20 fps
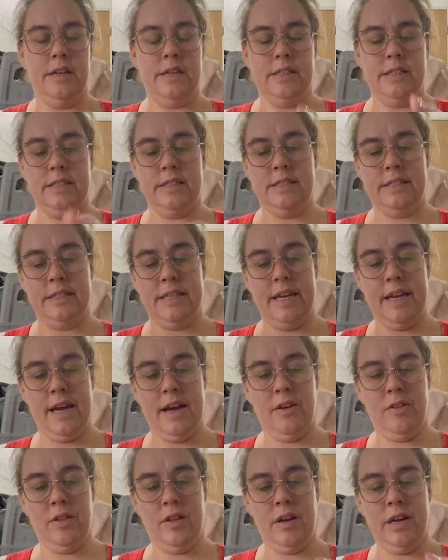see
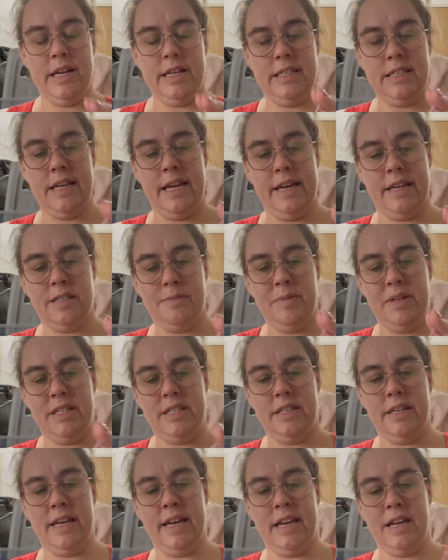how long it takes me
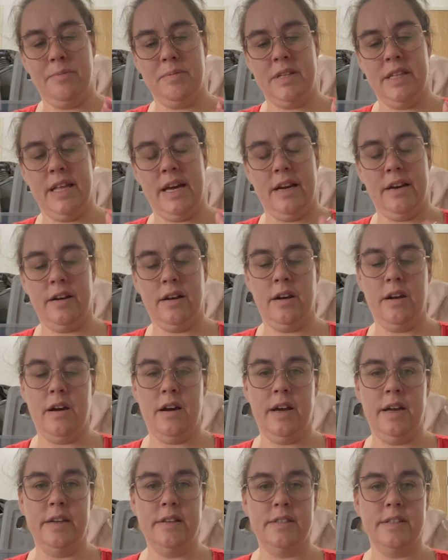to get up to that
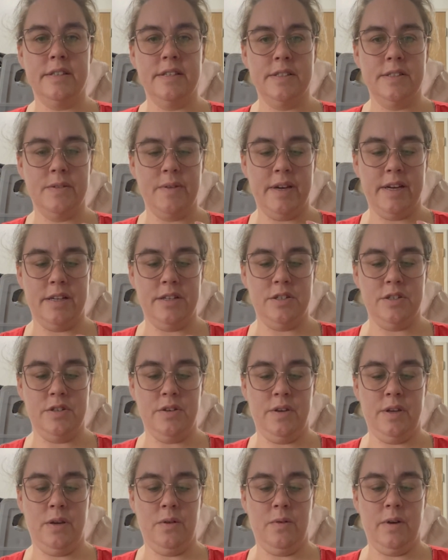knot so I can show
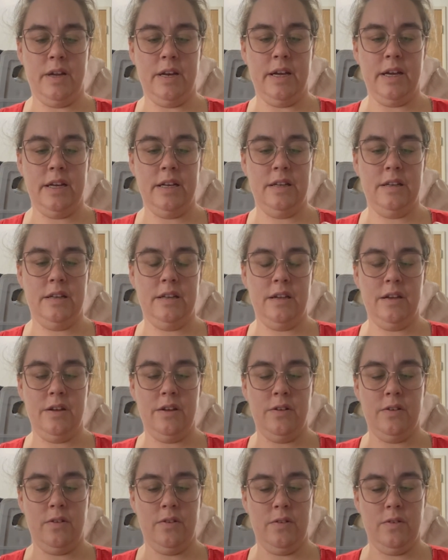you what I
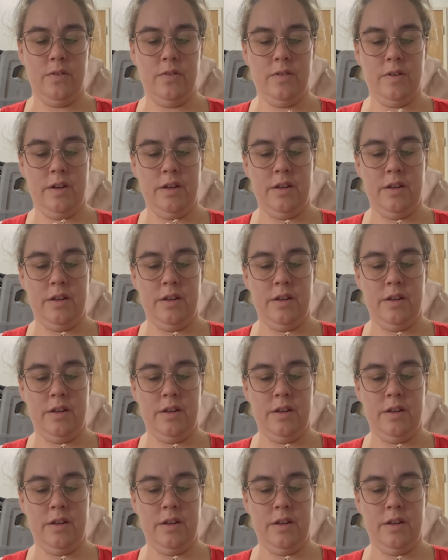do.